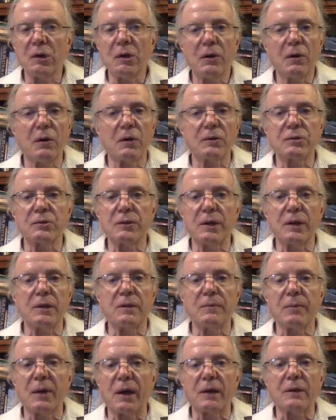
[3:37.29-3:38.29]

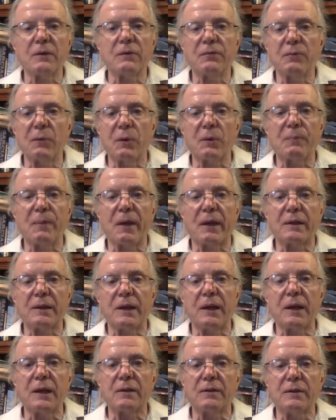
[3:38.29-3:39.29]
alternating back and forth, back to
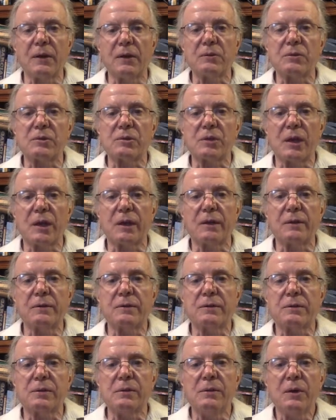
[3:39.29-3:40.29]
8th notes and
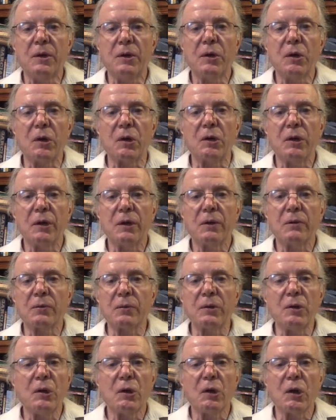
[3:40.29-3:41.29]
2 and
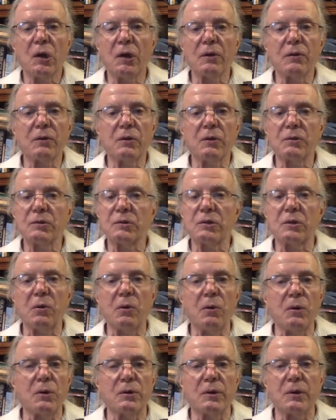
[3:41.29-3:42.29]
3 and to
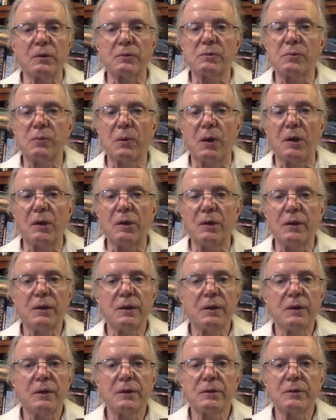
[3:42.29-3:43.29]
quarter notes. 1,
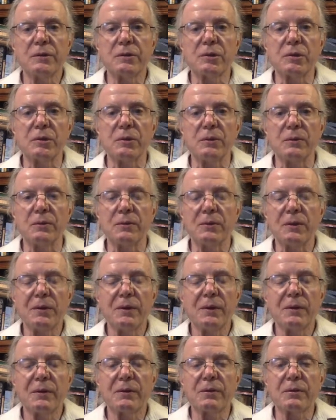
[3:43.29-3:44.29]
2,
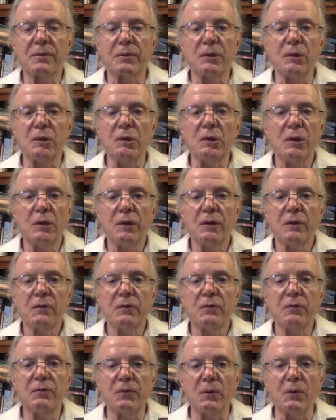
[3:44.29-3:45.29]
3,
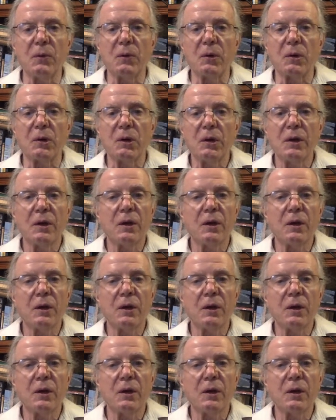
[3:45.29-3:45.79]
4.